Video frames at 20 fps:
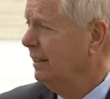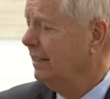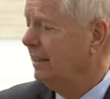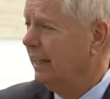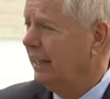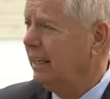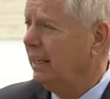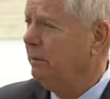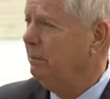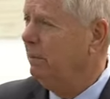
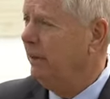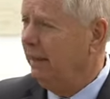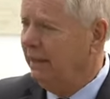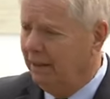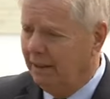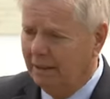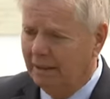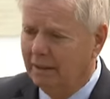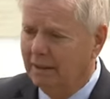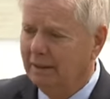they can
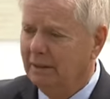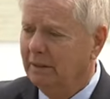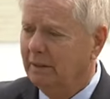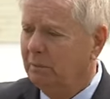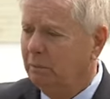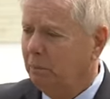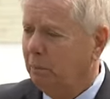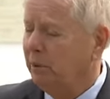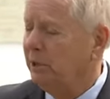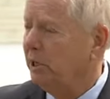
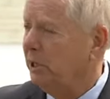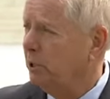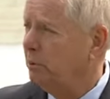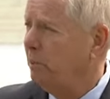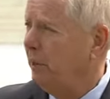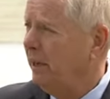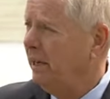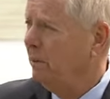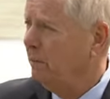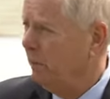
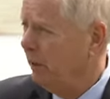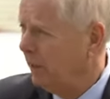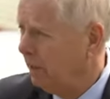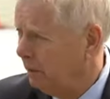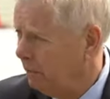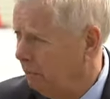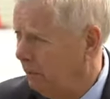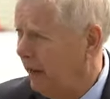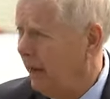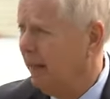participate in
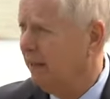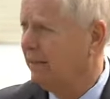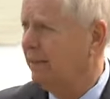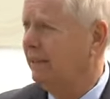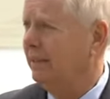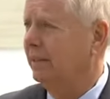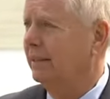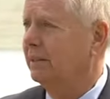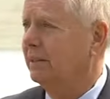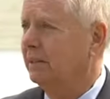Maryland
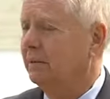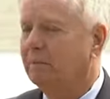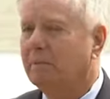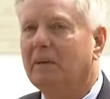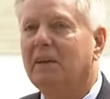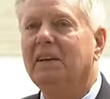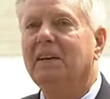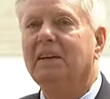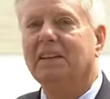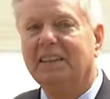politics.
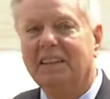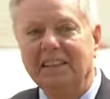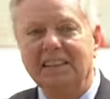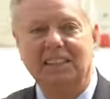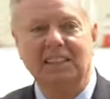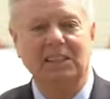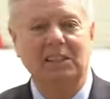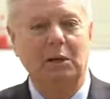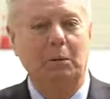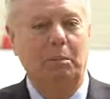This
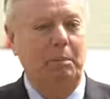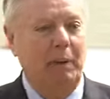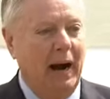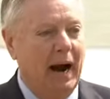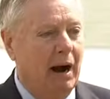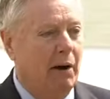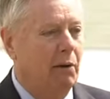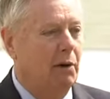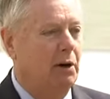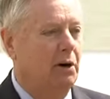is a
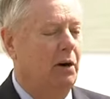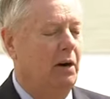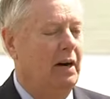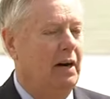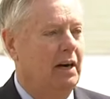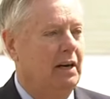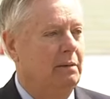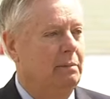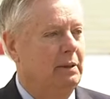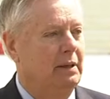power
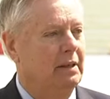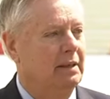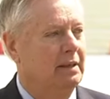grab.